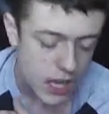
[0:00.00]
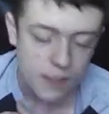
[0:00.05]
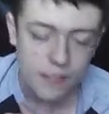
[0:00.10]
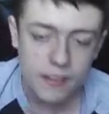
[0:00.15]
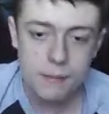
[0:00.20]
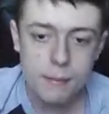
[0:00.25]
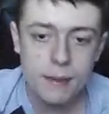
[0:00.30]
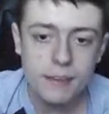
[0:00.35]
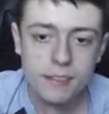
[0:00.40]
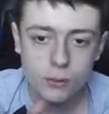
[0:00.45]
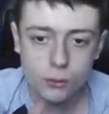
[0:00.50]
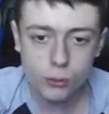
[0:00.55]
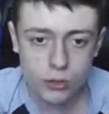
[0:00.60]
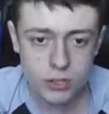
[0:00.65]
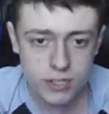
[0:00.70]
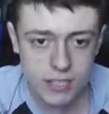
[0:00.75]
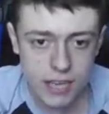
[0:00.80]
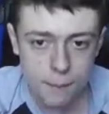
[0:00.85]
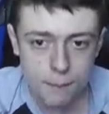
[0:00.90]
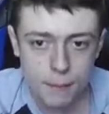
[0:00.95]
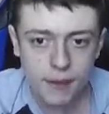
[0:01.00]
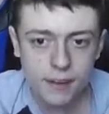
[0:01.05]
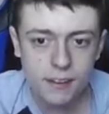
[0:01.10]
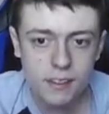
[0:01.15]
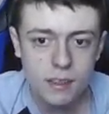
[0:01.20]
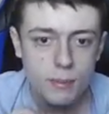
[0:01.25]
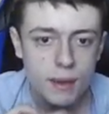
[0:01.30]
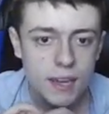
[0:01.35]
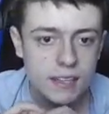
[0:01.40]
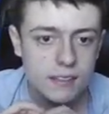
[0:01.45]
They made the crosshair better.
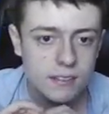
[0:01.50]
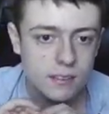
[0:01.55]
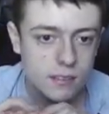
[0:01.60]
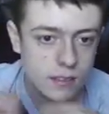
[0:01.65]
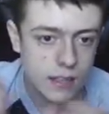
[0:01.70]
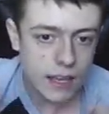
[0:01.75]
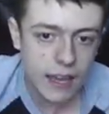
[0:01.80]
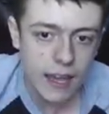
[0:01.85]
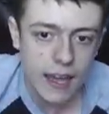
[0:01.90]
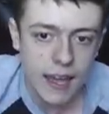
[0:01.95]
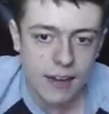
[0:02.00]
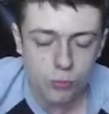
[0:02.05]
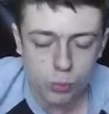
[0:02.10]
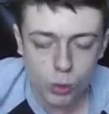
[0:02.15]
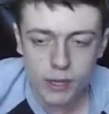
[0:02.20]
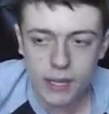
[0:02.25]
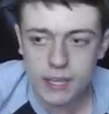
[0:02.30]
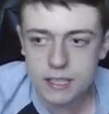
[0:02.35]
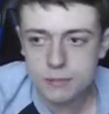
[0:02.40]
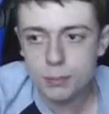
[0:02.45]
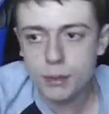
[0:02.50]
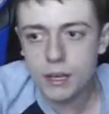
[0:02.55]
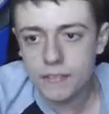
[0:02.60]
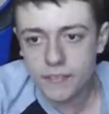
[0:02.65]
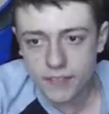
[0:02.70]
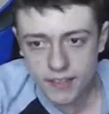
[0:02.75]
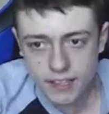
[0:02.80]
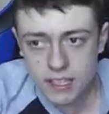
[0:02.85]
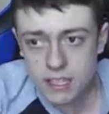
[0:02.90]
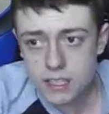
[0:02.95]
They made it have one less bullet.
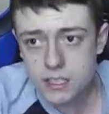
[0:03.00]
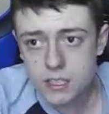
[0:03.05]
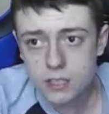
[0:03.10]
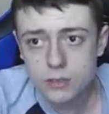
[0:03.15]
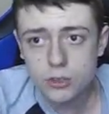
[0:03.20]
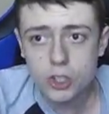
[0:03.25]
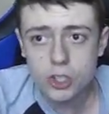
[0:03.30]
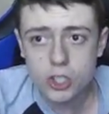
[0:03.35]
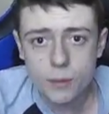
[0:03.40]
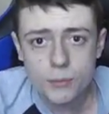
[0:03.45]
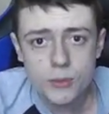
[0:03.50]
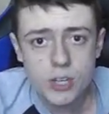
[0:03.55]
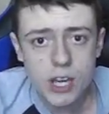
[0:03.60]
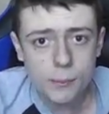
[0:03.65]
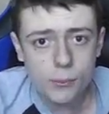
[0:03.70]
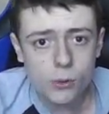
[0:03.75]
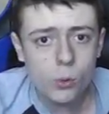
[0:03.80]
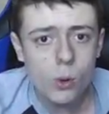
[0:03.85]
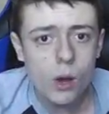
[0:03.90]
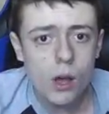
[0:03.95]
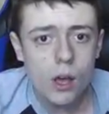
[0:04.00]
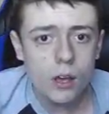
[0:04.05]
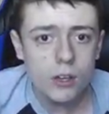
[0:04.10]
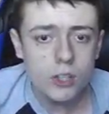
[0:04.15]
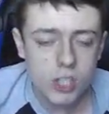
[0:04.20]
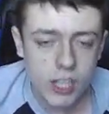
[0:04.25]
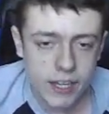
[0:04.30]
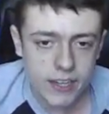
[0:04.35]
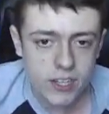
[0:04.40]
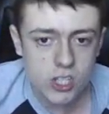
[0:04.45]
They did just some general
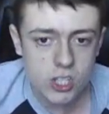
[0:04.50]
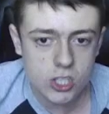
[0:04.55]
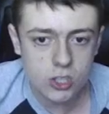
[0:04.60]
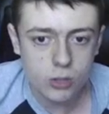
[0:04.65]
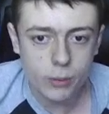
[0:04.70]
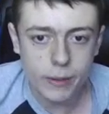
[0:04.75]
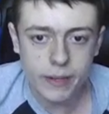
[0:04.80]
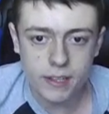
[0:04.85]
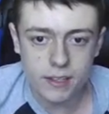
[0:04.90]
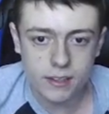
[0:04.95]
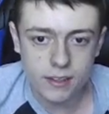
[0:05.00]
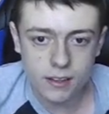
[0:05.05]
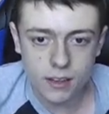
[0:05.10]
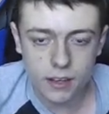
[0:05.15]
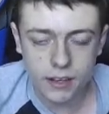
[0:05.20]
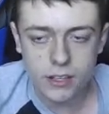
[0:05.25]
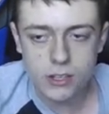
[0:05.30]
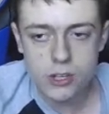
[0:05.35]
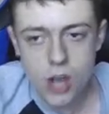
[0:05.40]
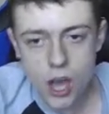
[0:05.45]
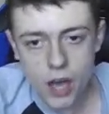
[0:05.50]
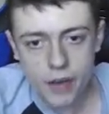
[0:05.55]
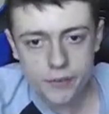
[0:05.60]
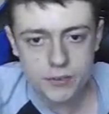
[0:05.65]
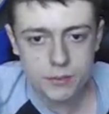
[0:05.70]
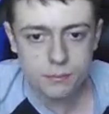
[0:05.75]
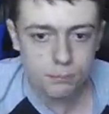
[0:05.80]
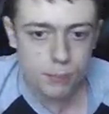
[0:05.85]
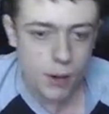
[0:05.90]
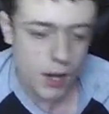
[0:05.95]
changes to it, like
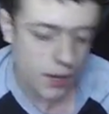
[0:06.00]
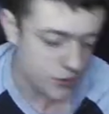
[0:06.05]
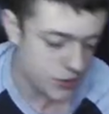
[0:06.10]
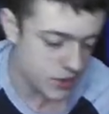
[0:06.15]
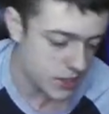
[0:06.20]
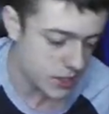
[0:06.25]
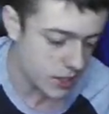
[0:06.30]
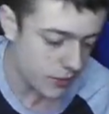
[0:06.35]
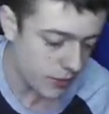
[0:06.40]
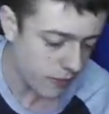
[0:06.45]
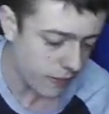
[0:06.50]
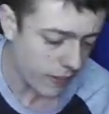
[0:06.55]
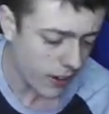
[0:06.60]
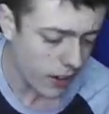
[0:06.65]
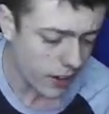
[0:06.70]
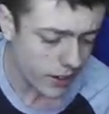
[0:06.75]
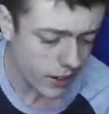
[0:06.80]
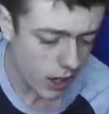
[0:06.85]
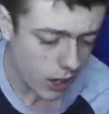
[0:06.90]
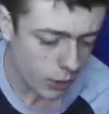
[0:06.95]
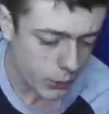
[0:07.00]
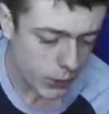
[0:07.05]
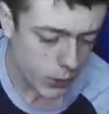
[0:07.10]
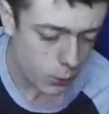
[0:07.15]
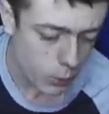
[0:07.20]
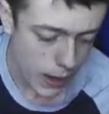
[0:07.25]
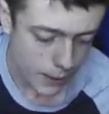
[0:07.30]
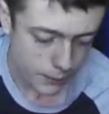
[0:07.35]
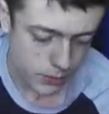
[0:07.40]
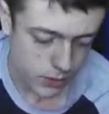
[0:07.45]
nerfs and buffs and stuff. It felt like a whole new
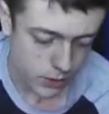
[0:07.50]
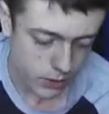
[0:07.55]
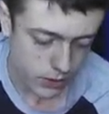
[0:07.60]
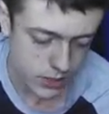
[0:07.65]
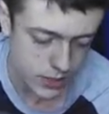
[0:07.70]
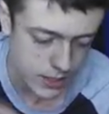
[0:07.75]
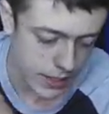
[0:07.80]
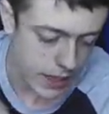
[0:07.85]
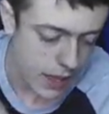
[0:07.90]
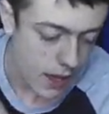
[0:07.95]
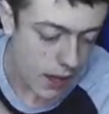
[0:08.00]
weapon, honestly.